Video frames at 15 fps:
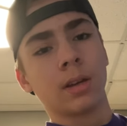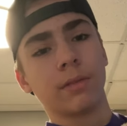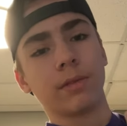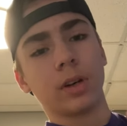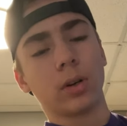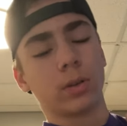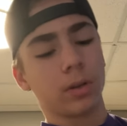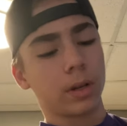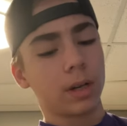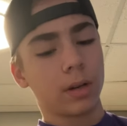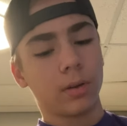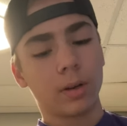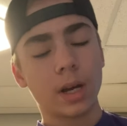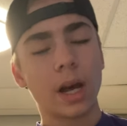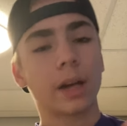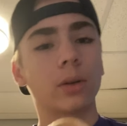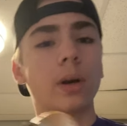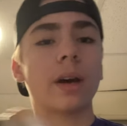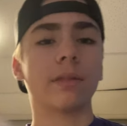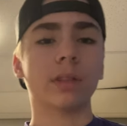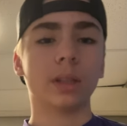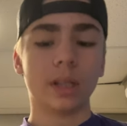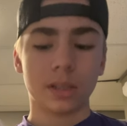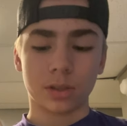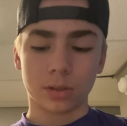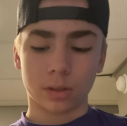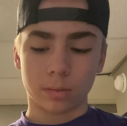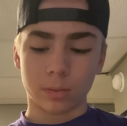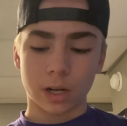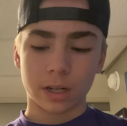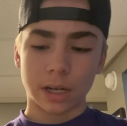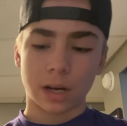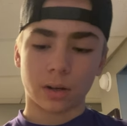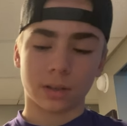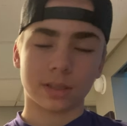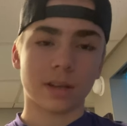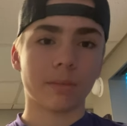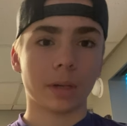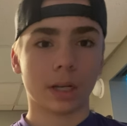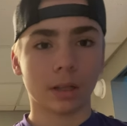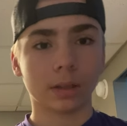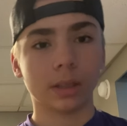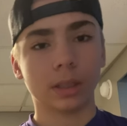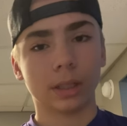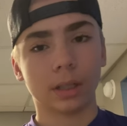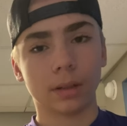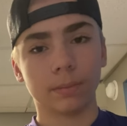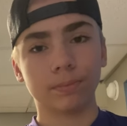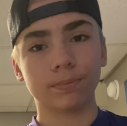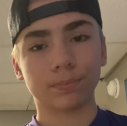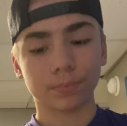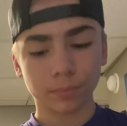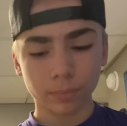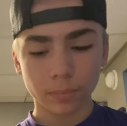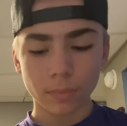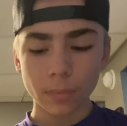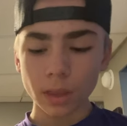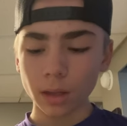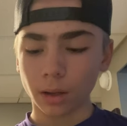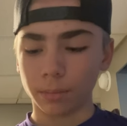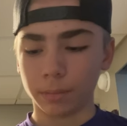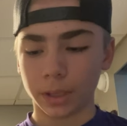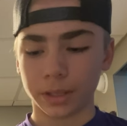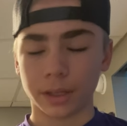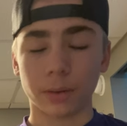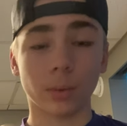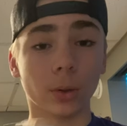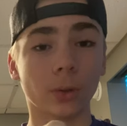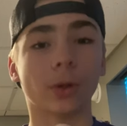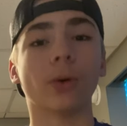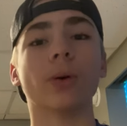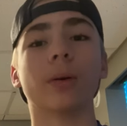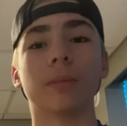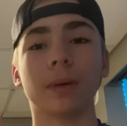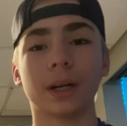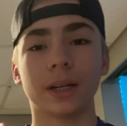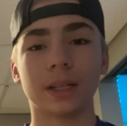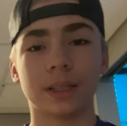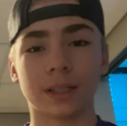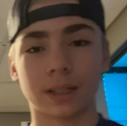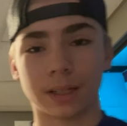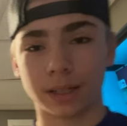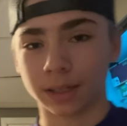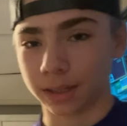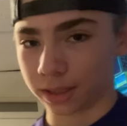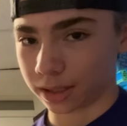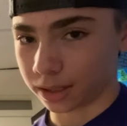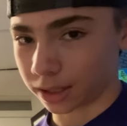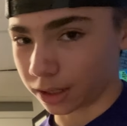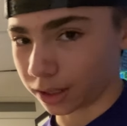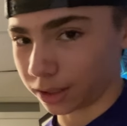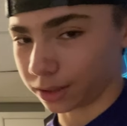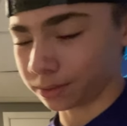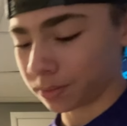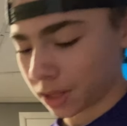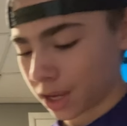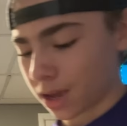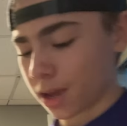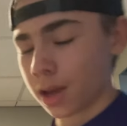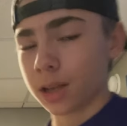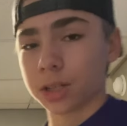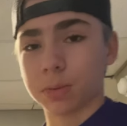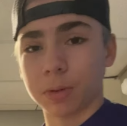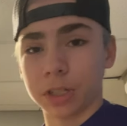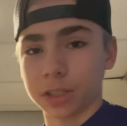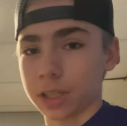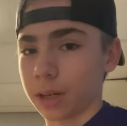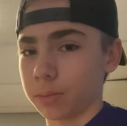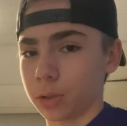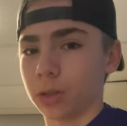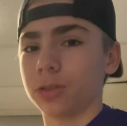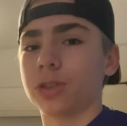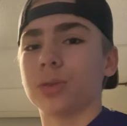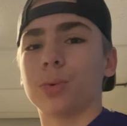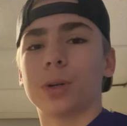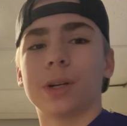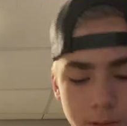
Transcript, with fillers: Velcro. I don't have the laces on them right now because I've been cleaning them, but they will go on by uh, springtime, don't you worry.